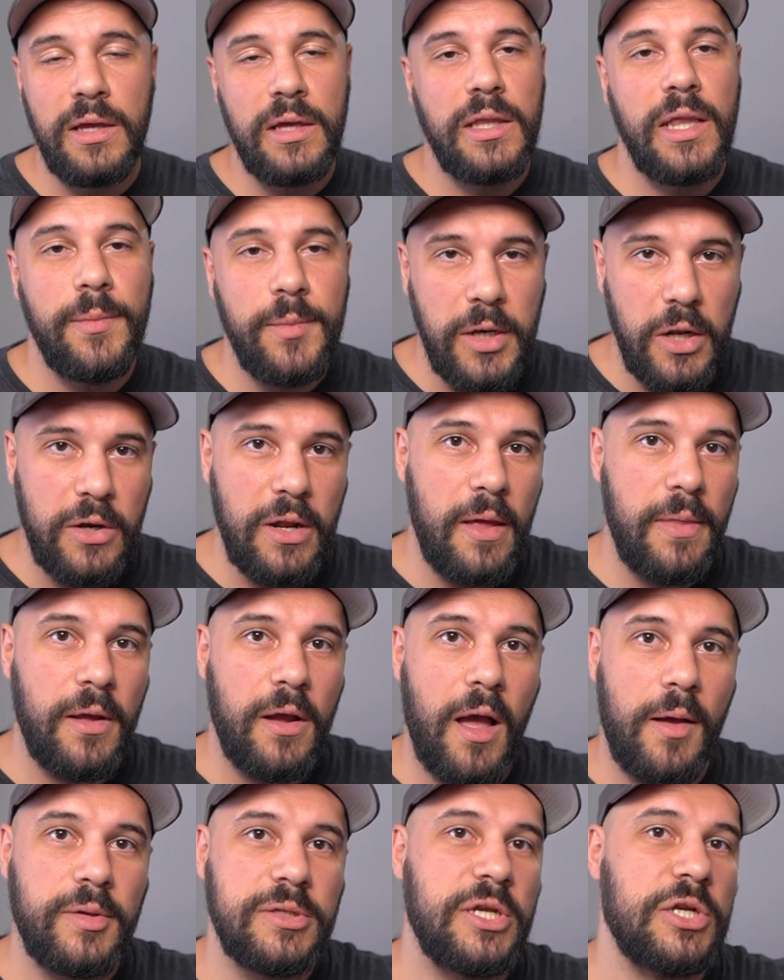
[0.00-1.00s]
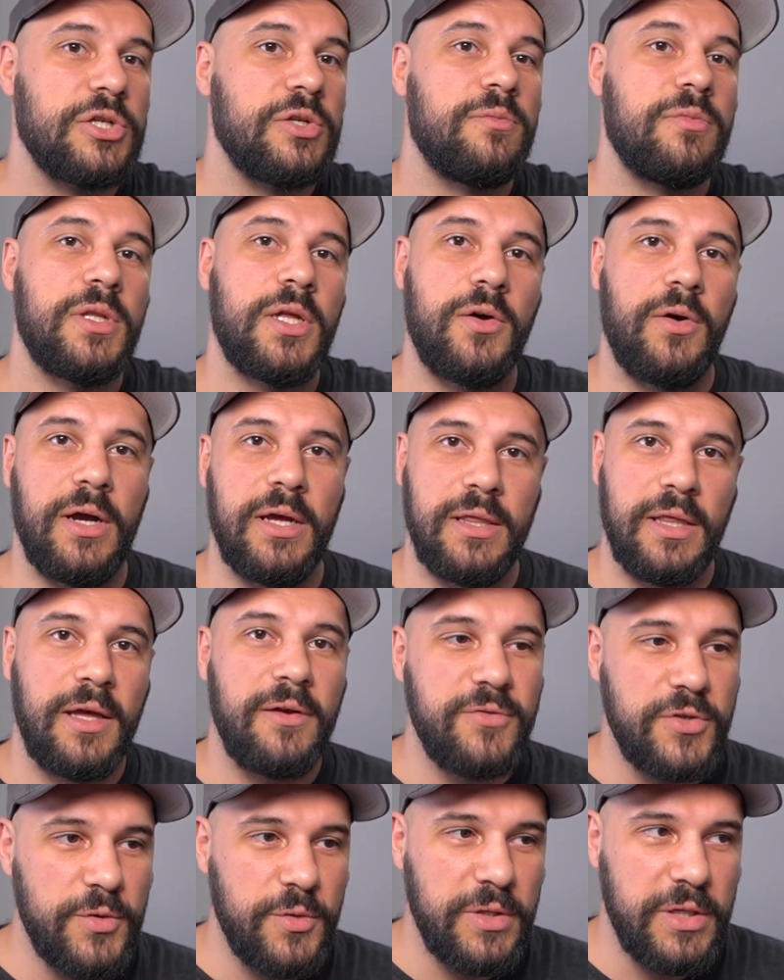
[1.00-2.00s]
Let me know down in the comment section below. I
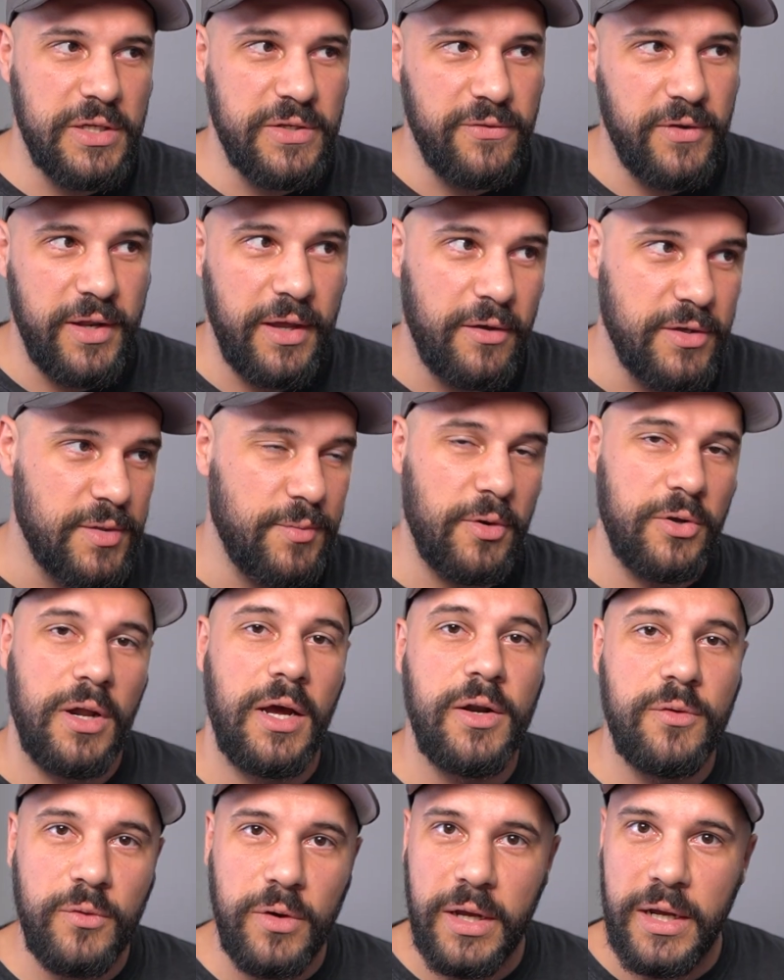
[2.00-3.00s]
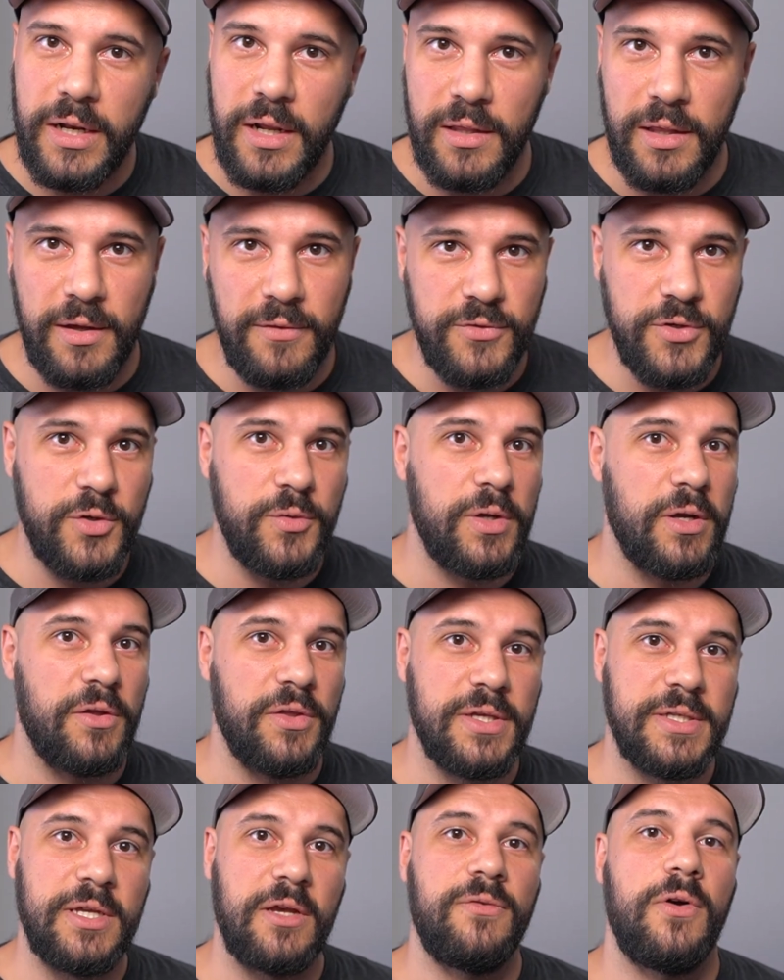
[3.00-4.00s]
love doing these videos about Unraid. I love doing all
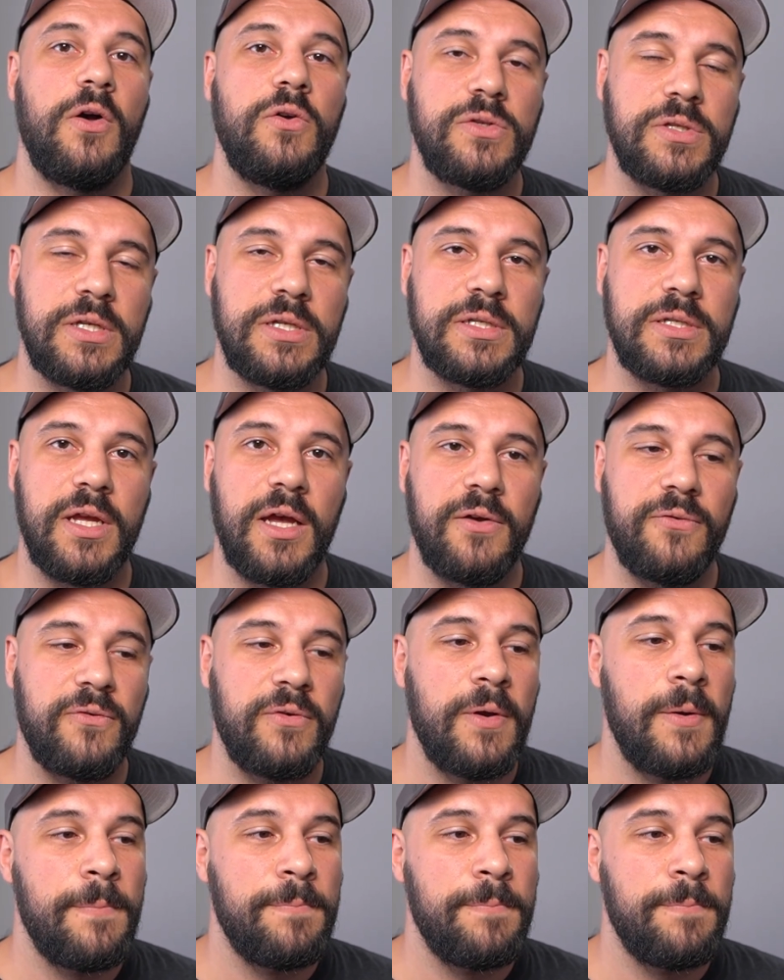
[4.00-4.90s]
the self-hosting stuff.